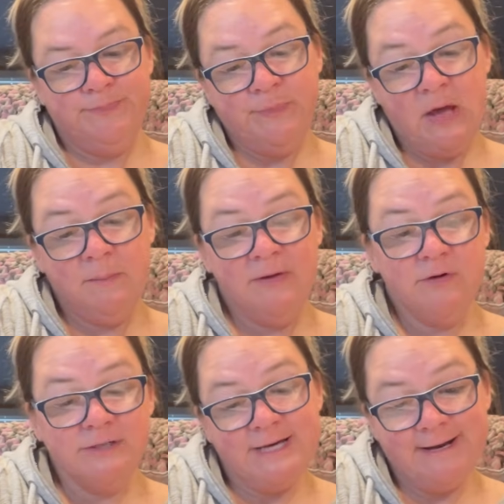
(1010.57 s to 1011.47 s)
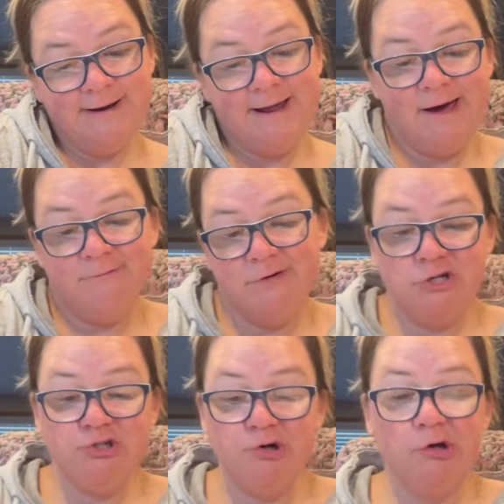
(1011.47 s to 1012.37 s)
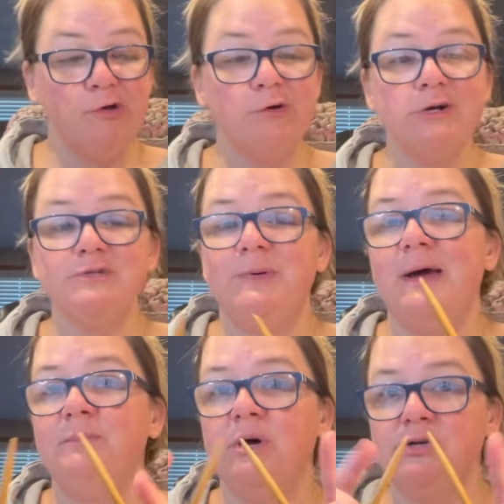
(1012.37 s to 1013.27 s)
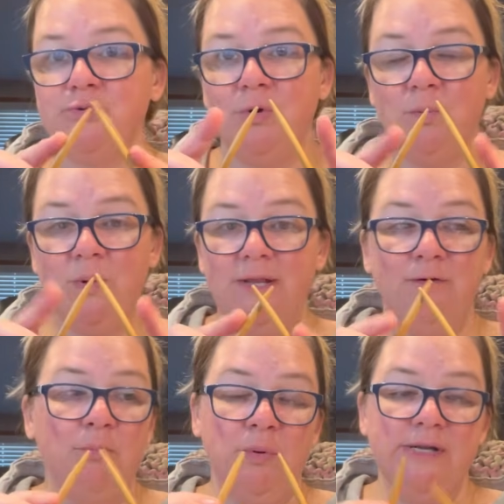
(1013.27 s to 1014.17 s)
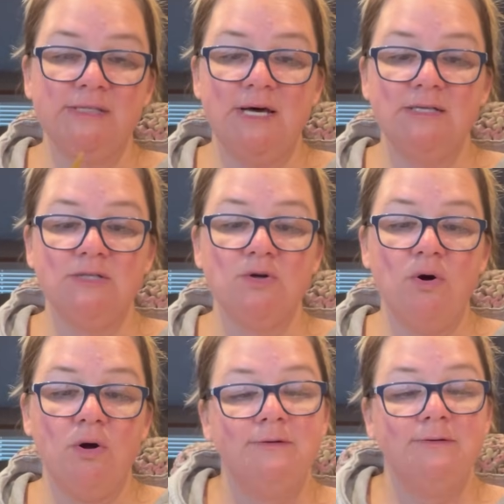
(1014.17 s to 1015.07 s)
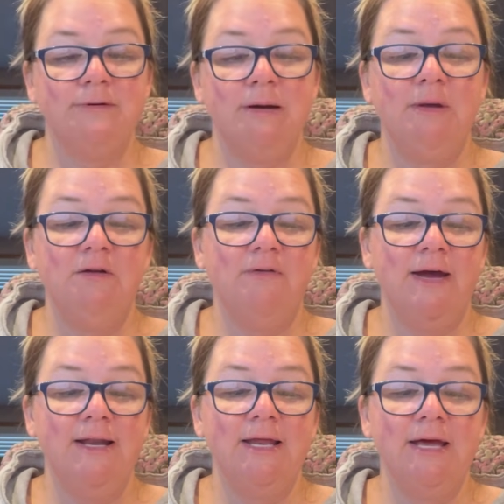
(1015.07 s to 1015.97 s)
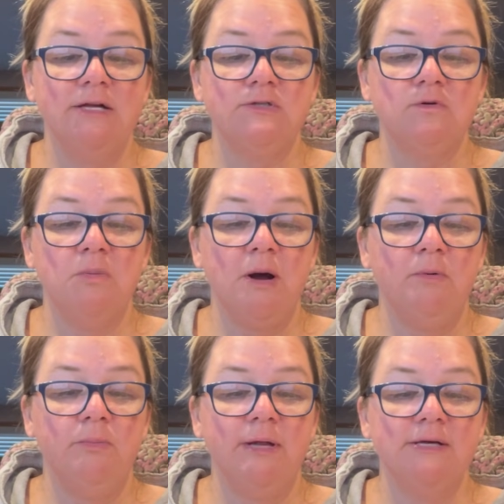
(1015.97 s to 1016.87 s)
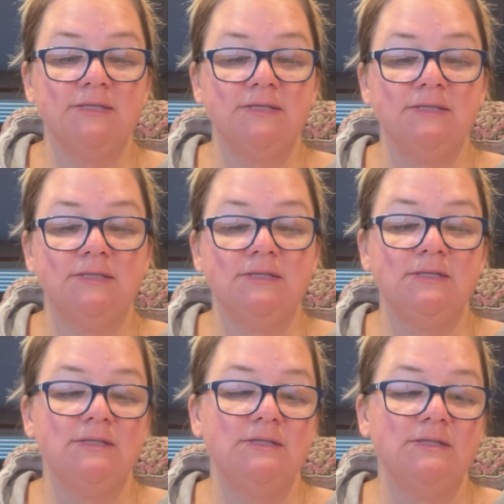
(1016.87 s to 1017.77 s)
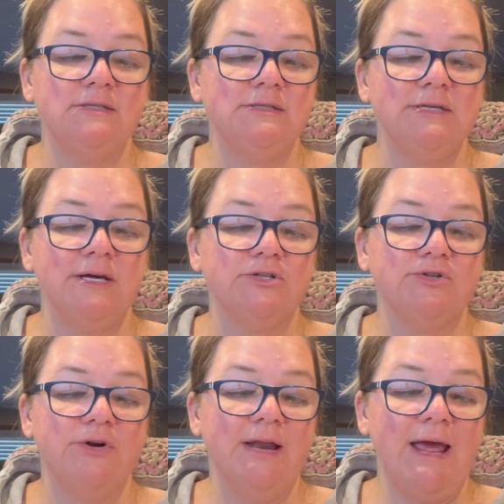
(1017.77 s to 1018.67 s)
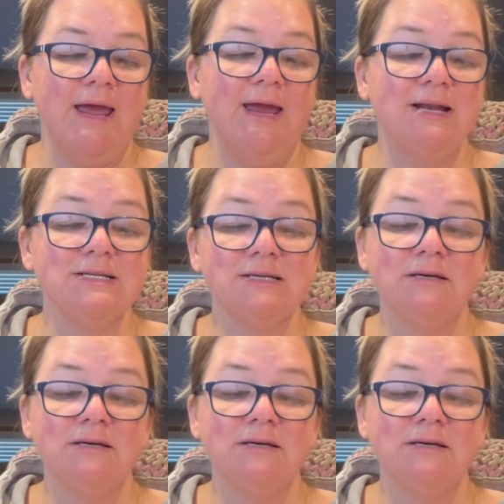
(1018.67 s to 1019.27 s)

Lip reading: I mean, they're 10.5-inch circulars, but I'm not sure what the point sizes are. I mean, if I had to guess, they're probably a 6 or an 8.